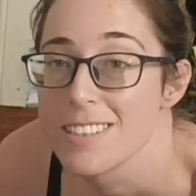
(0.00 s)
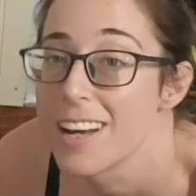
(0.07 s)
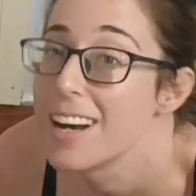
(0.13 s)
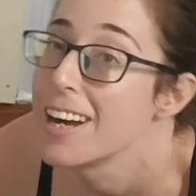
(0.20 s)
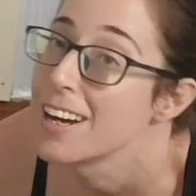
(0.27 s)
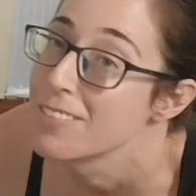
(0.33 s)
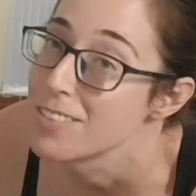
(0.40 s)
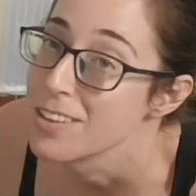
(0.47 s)
I
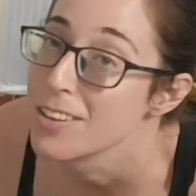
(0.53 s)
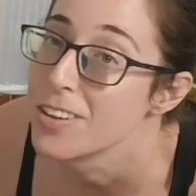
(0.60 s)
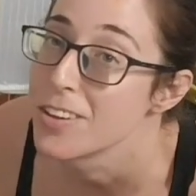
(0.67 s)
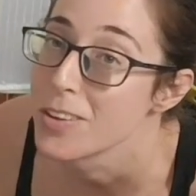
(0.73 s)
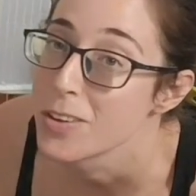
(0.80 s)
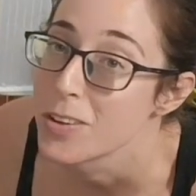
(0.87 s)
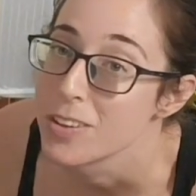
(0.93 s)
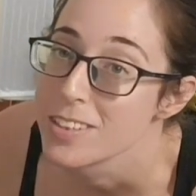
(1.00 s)
have a lot of
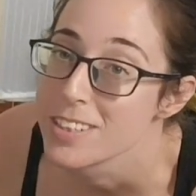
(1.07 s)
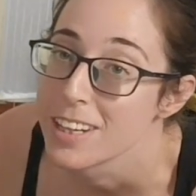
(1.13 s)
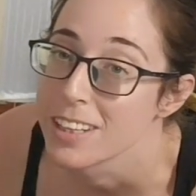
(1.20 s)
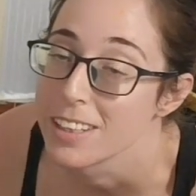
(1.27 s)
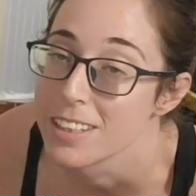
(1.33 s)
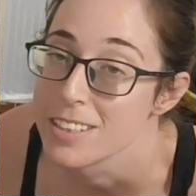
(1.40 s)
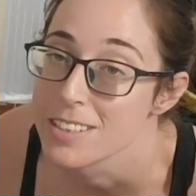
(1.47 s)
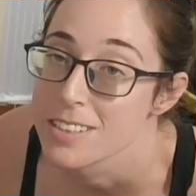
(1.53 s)
contact
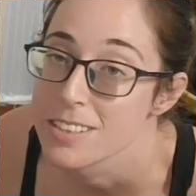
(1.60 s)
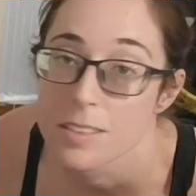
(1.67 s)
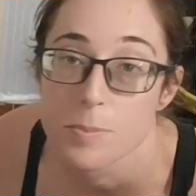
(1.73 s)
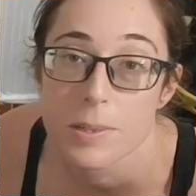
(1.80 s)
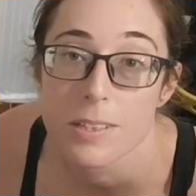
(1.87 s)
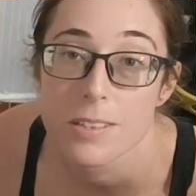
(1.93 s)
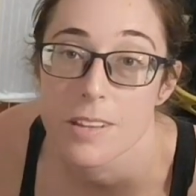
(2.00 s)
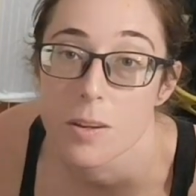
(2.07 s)
lenses
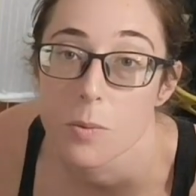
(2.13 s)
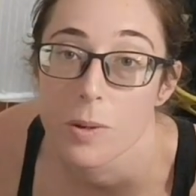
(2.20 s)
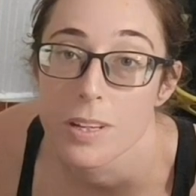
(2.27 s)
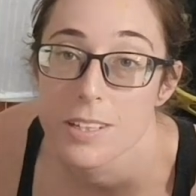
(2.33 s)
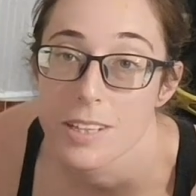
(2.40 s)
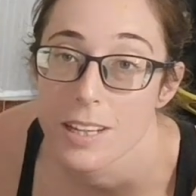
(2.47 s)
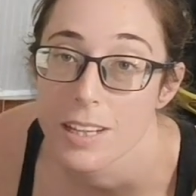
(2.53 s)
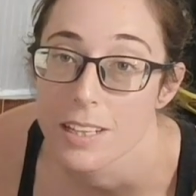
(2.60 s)
because I wear
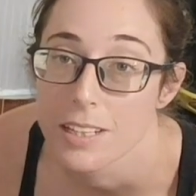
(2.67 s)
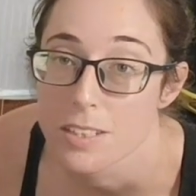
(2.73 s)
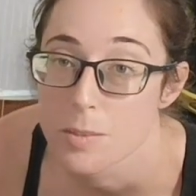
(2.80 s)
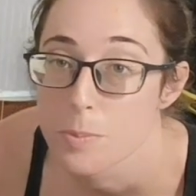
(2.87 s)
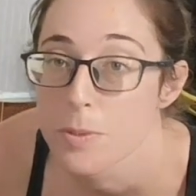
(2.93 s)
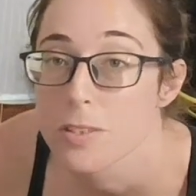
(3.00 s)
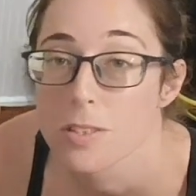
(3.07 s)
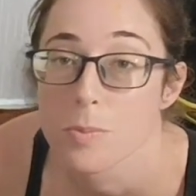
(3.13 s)
daily
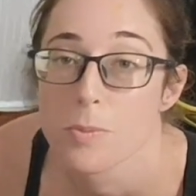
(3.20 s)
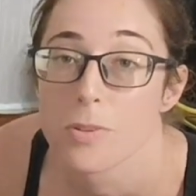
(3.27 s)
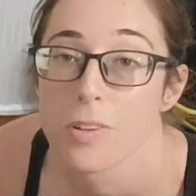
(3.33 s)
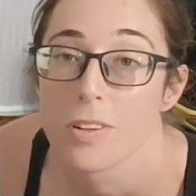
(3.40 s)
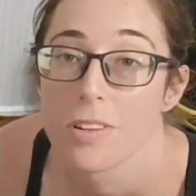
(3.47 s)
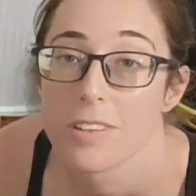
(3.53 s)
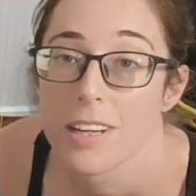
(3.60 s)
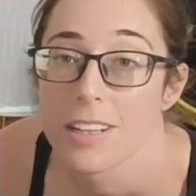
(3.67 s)
disposable
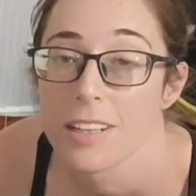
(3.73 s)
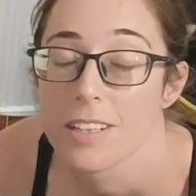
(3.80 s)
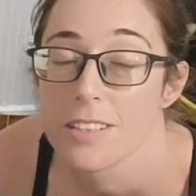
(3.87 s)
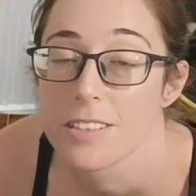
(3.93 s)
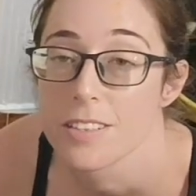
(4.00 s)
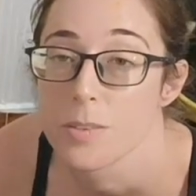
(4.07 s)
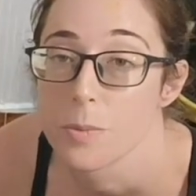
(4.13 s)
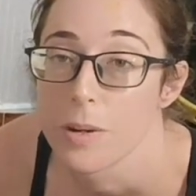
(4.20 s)
contact
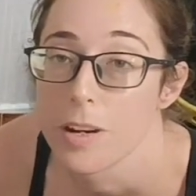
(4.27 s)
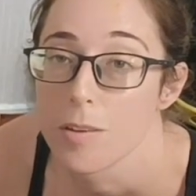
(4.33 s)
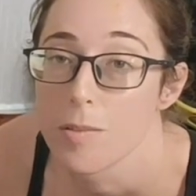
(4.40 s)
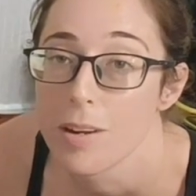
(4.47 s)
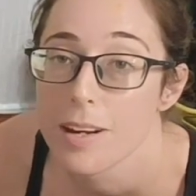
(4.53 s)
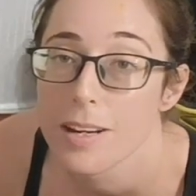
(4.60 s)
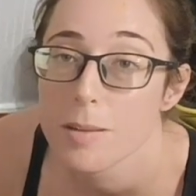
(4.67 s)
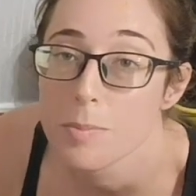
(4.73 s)
lenses when I
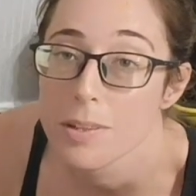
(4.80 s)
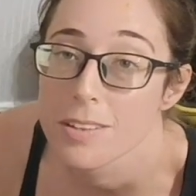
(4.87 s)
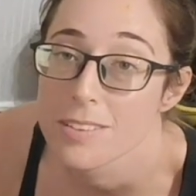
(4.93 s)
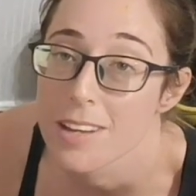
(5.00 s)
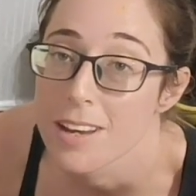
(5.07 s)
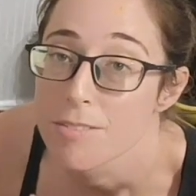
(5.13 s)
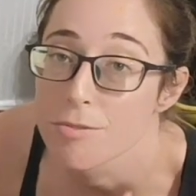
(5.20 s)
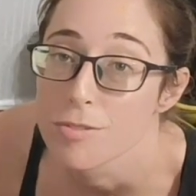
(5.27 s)
ride because I
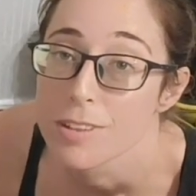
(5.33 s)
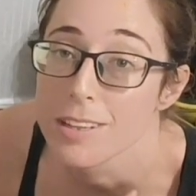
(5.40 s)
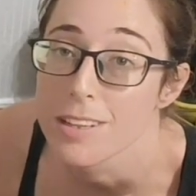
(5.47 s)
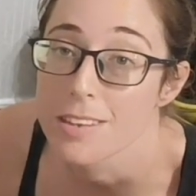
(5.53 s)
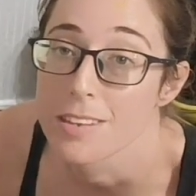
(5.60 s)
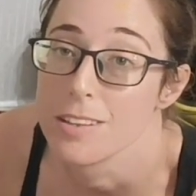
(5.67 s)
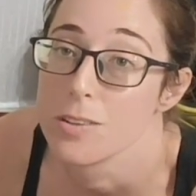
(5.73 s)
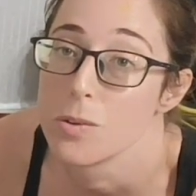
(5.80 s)
have really
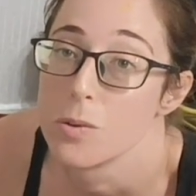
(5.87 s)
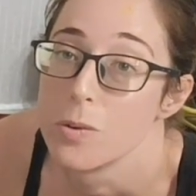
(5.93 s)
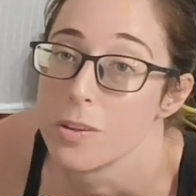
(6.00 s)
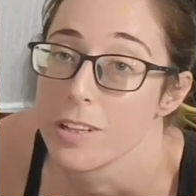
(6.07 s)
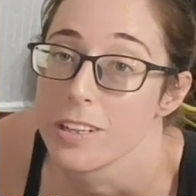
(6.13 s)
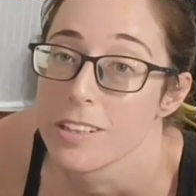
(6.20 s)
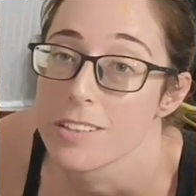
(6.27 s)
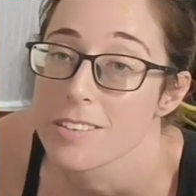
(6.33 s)
thin
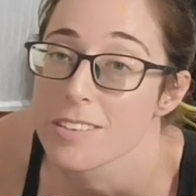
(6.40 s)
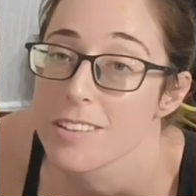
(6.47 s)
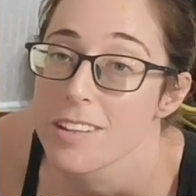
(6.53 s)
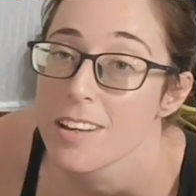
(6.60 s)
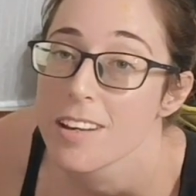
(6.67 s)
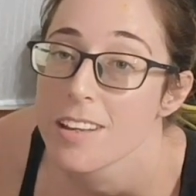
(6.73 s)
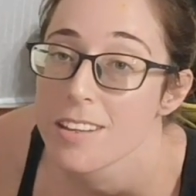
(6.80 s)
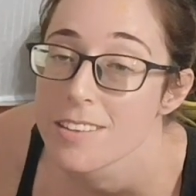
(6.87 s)
corneas.
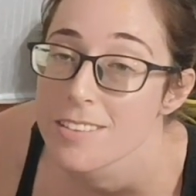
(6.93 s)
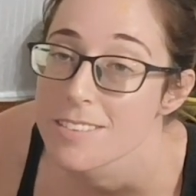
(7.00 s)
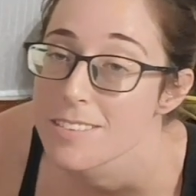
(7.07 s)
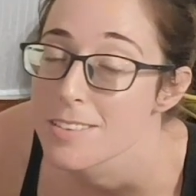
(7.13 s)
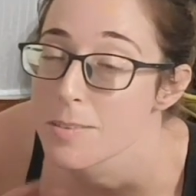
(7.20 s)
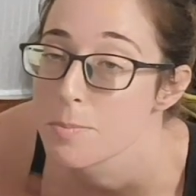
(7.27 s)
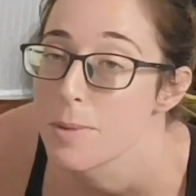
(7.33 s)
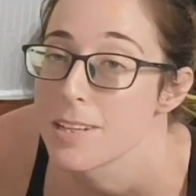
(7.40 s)
This is
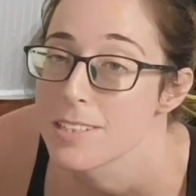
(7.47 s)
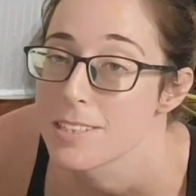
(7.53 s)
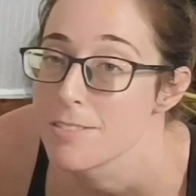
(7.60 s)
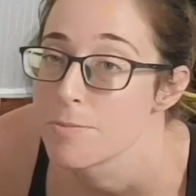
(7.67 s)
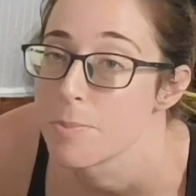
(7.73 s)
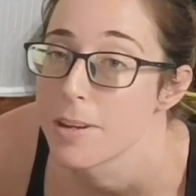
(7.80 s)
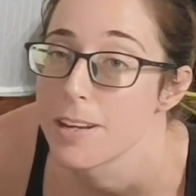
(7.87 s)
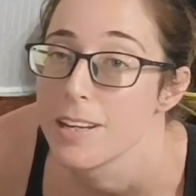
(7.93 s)
a massive
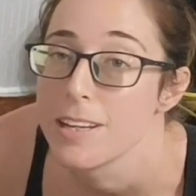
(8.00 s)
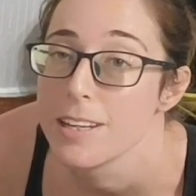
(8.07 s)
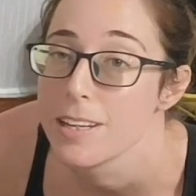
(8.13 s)
pain.